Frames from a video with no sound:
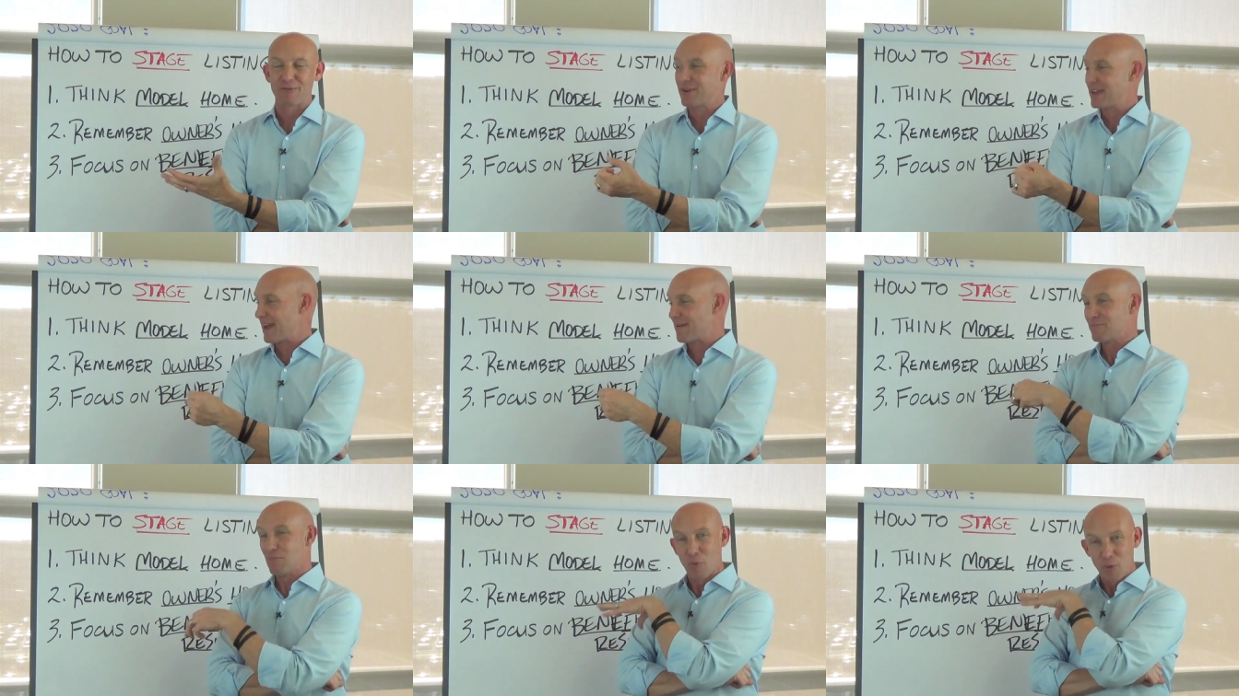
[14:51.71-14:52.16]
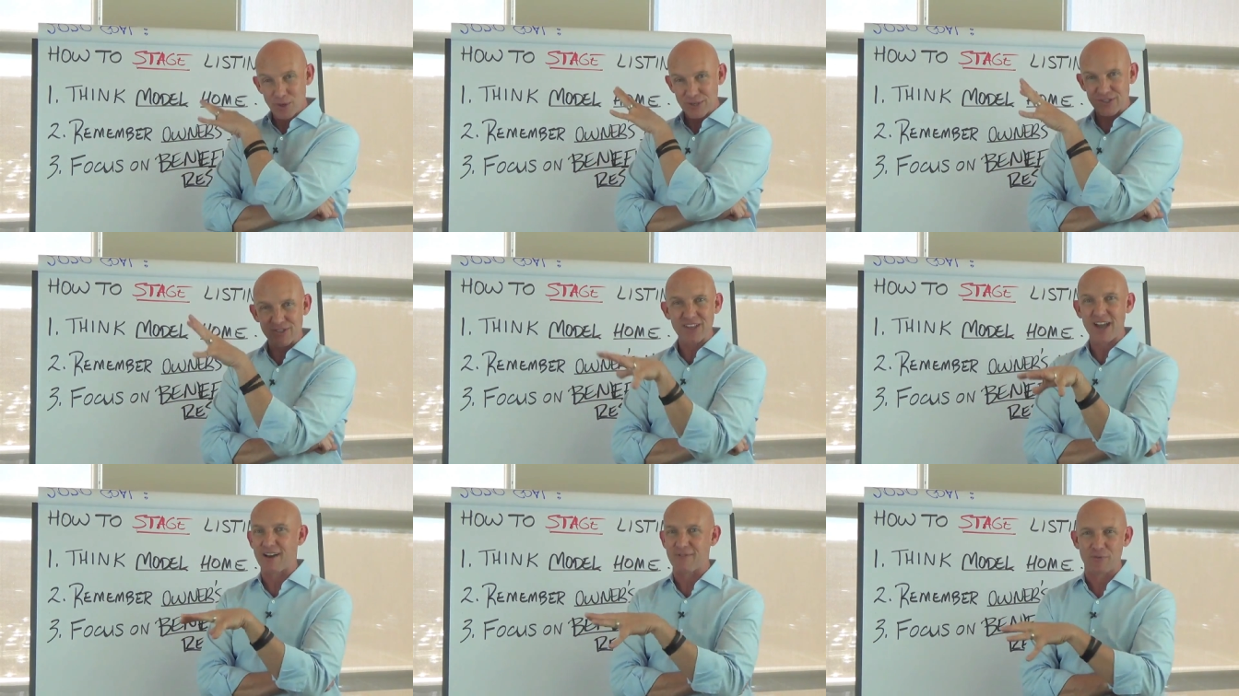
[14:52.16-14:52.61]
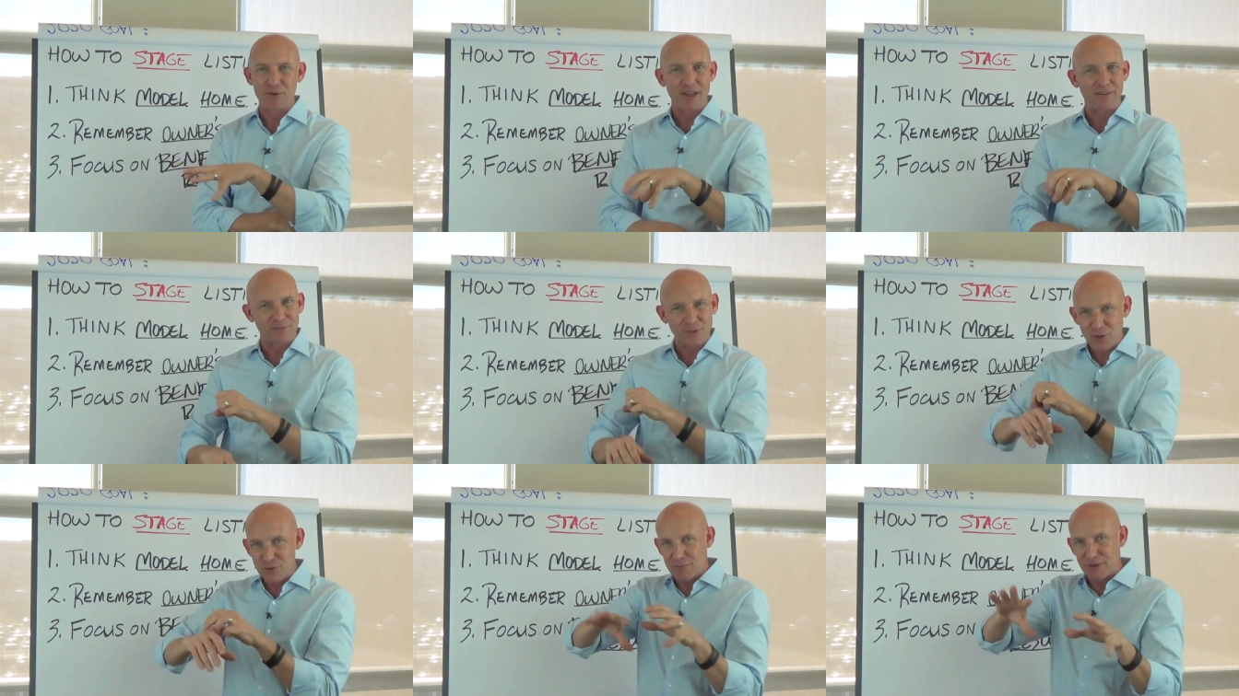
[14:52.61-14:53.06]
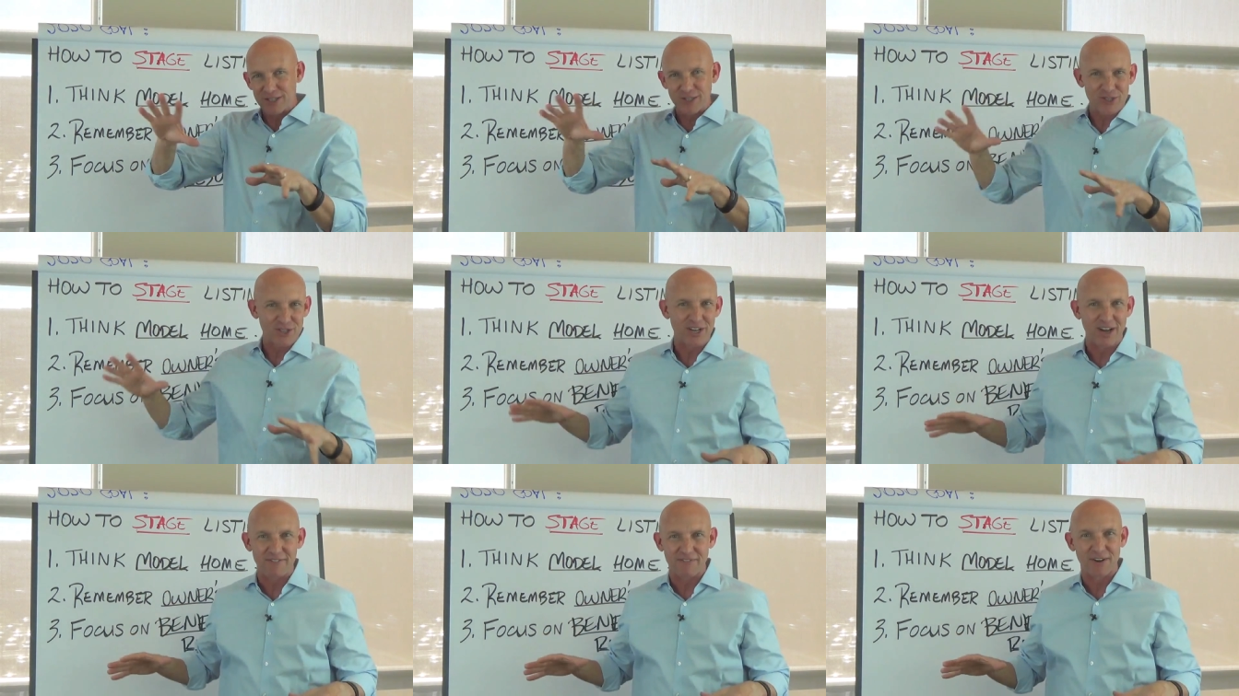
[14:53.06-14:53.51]
We have more stuff. We have too much
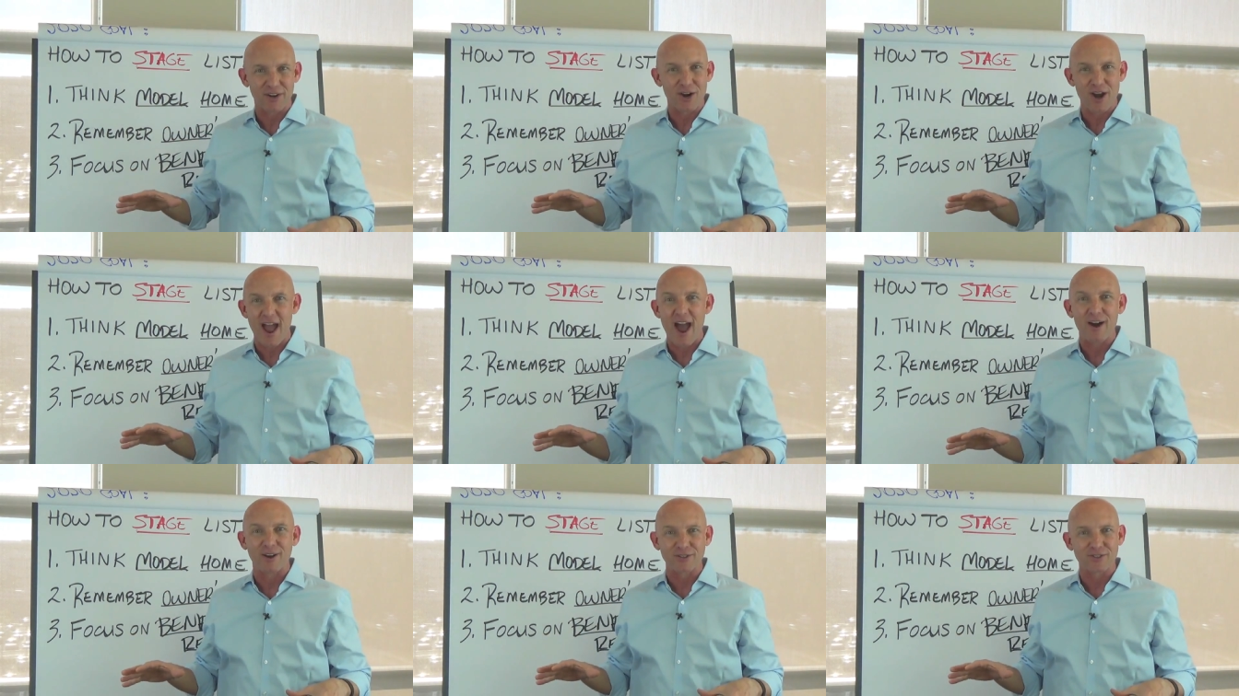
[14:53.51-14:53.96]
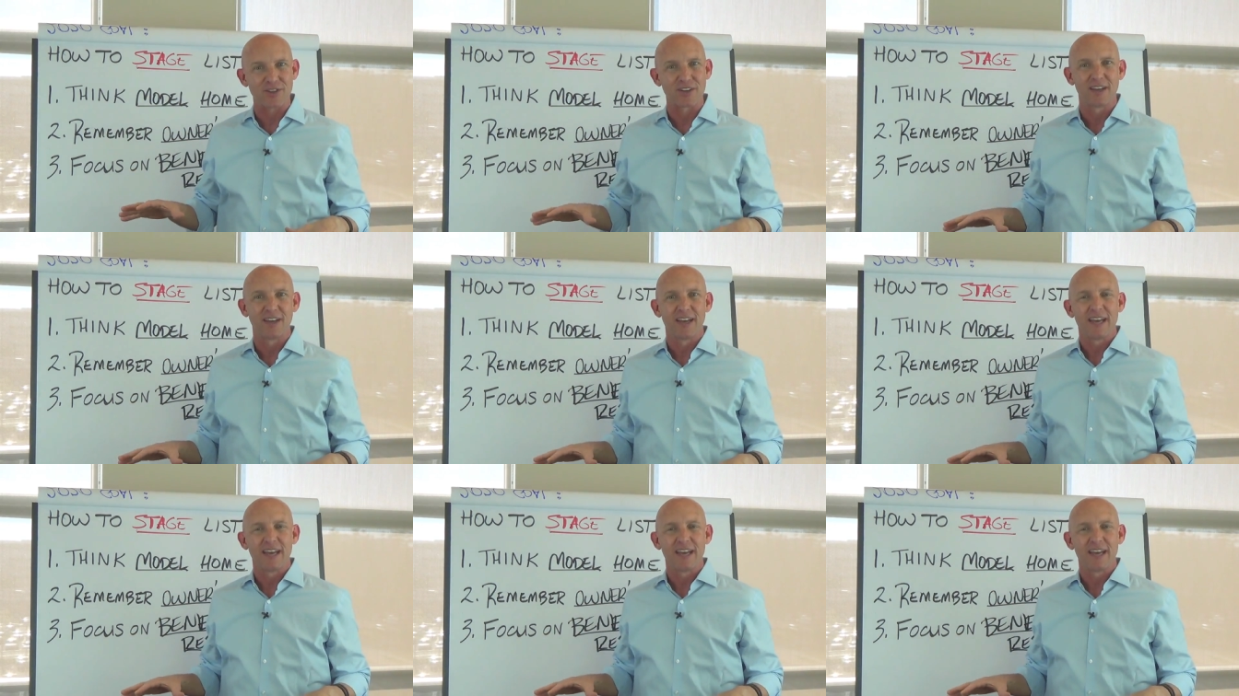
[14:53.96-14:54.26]
stuff in our house.